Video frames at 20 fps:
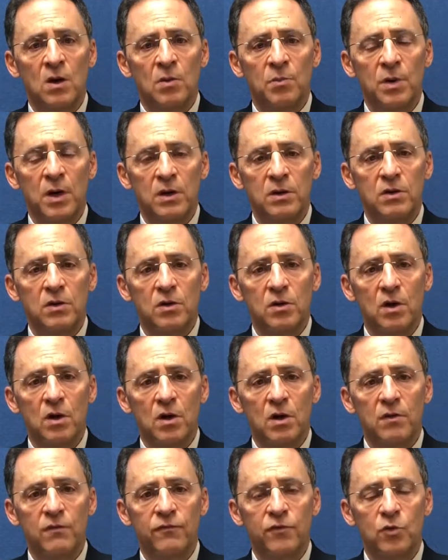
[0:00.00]
But
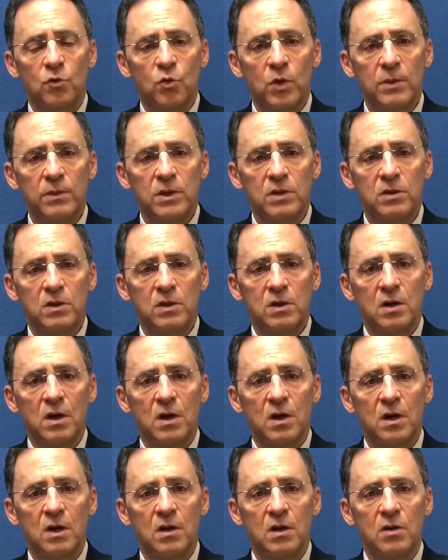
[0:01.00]
for women,
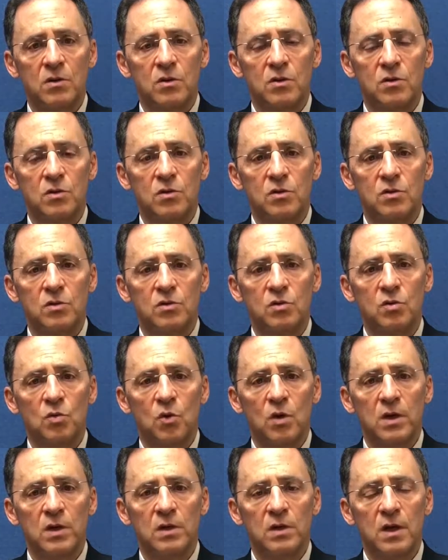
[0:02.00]
you
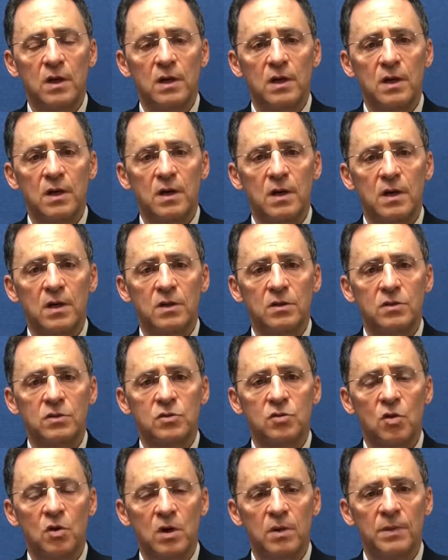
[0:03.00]
want to
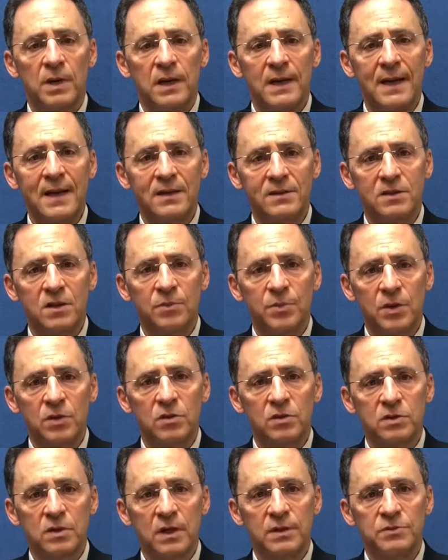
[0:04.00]
talk about
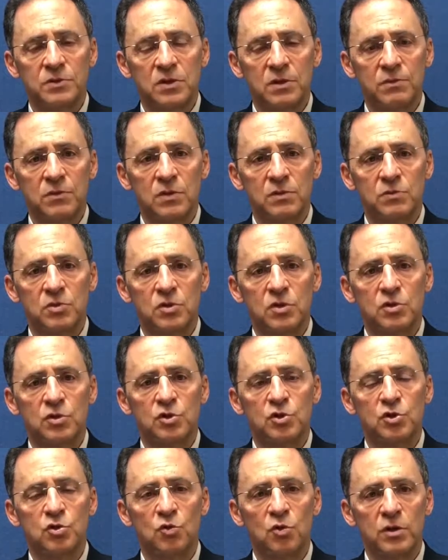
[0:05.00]
atypical type symptoms such
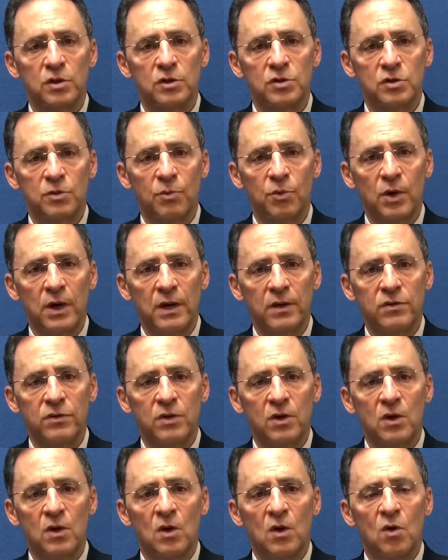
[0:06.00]
as shortness of breath
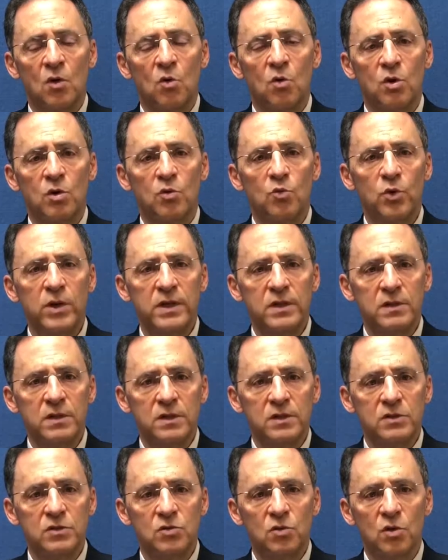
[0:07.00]
or
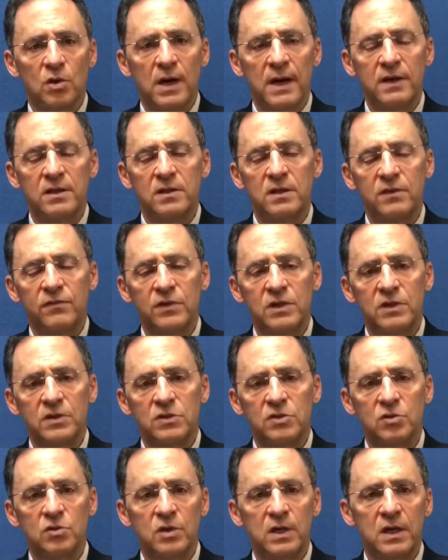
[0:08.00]
weakness or
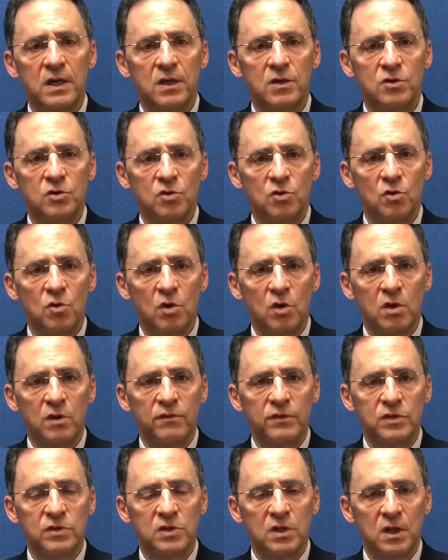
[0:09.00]
activities you can't do all
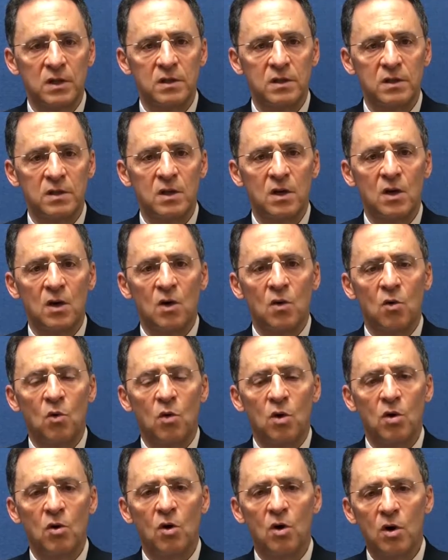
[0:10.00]
of a sudden
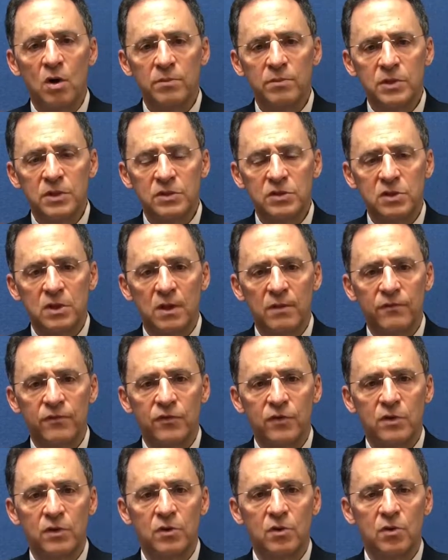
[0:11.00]
or arm
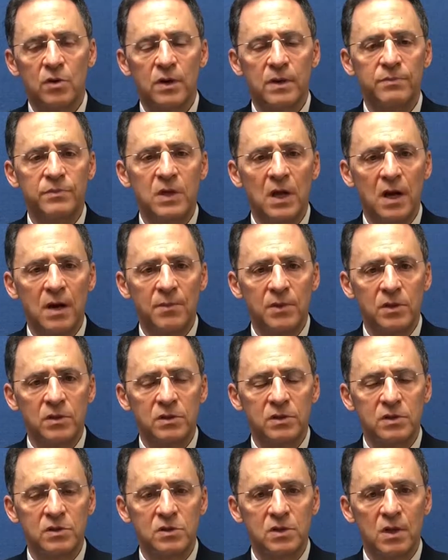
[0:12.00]
discomfort or abdominal
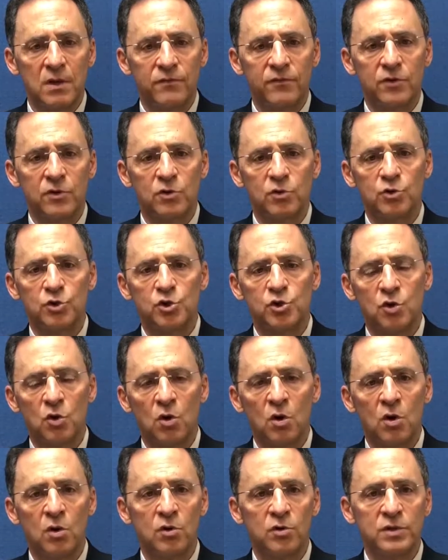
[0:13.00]
discomfort or
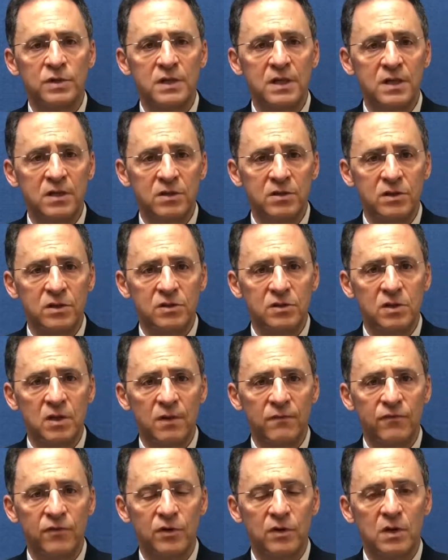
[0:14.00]
jaw or teeth
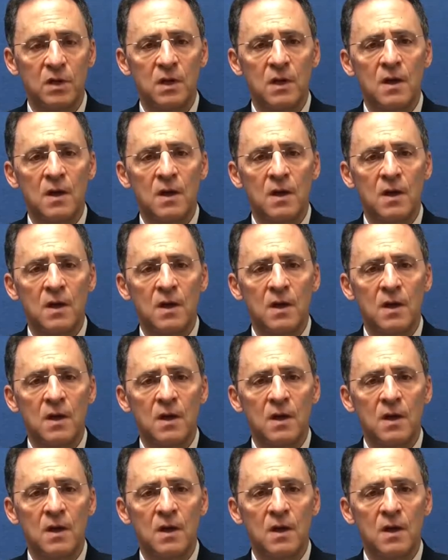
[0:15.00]
discomfort.